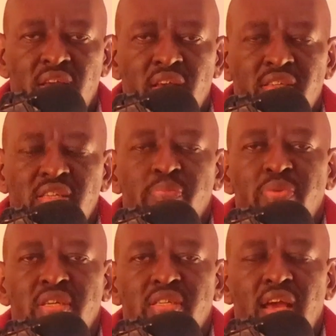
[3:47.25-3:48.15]
and
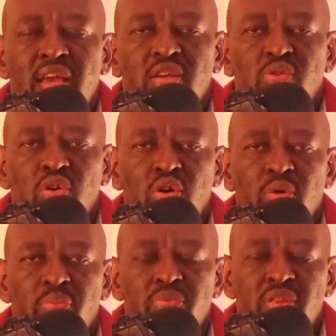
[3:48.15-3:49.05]
simply trying to
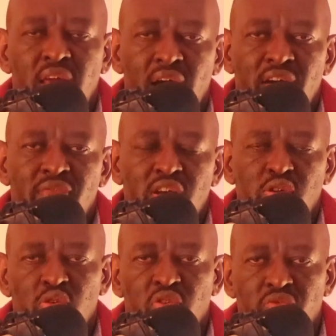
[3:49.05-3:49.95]
help the younger
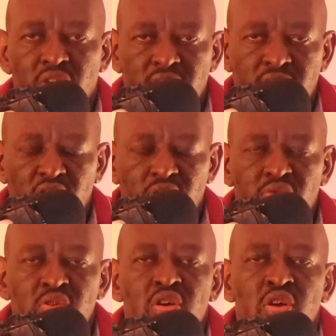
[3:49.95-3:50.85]
version of yourself